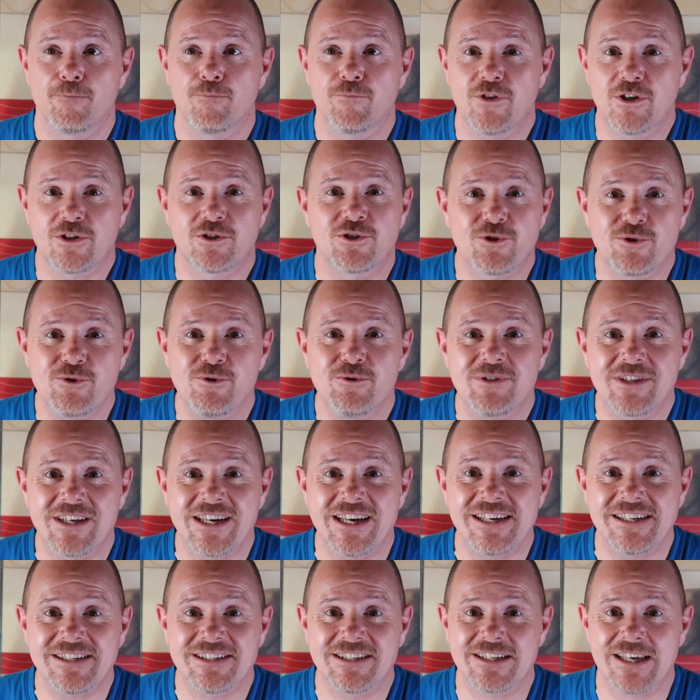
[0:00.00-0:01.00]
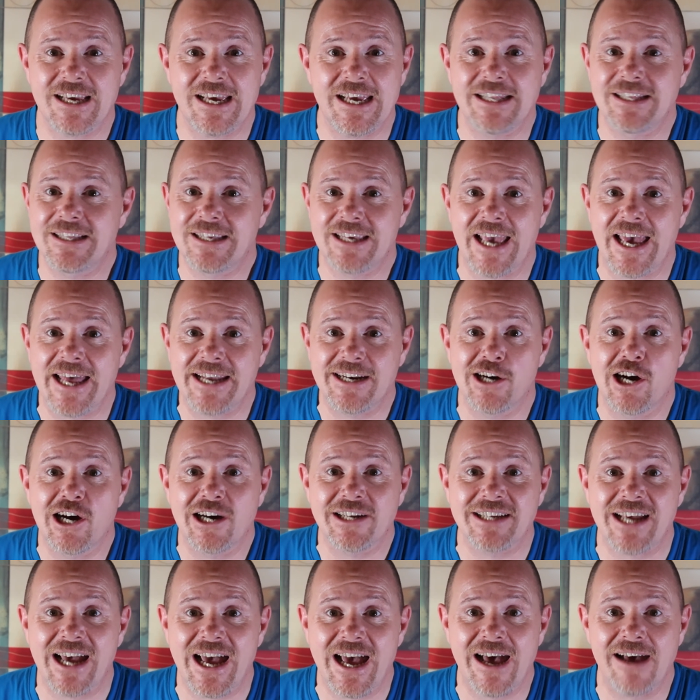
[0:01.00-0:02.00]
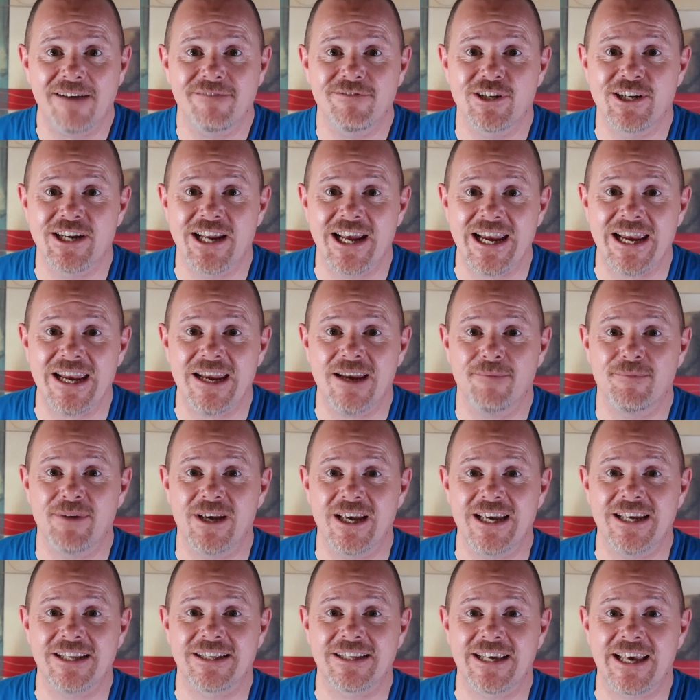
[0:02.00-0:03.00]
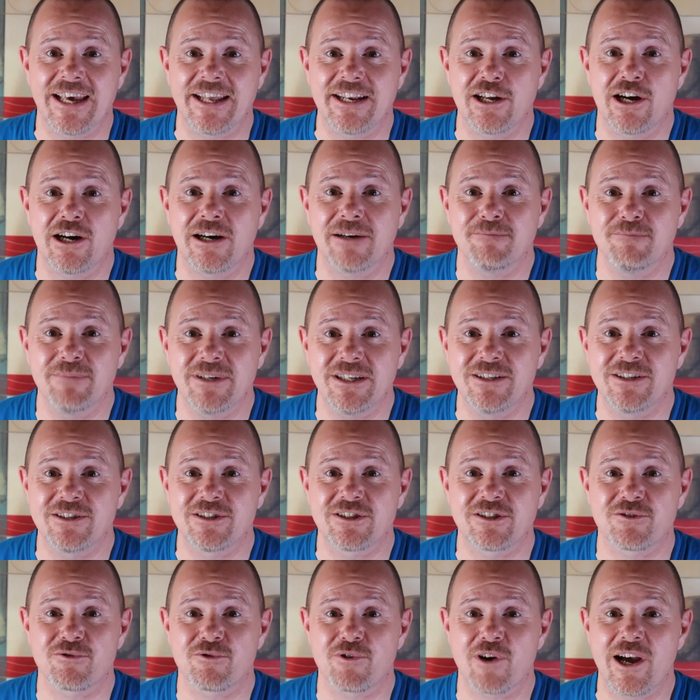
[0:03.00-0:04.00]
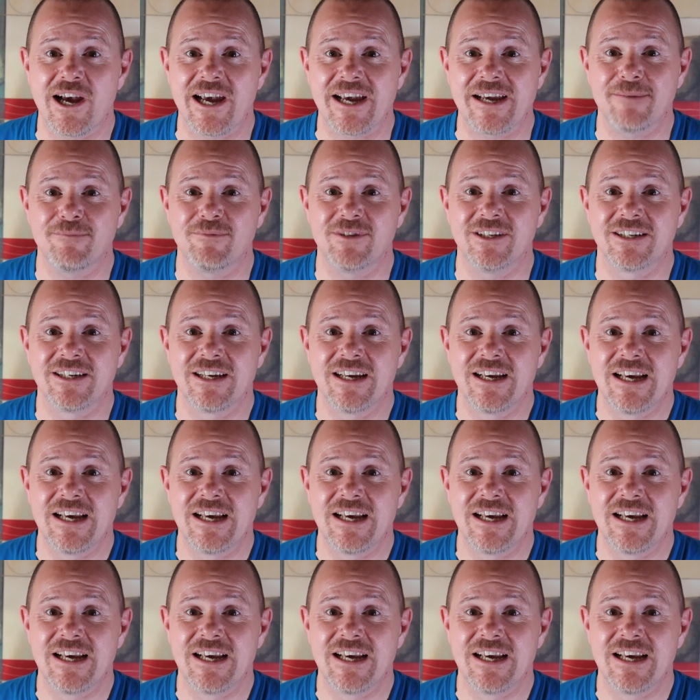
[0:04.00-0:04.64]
the truth is it cannot have a name. It cannot be described.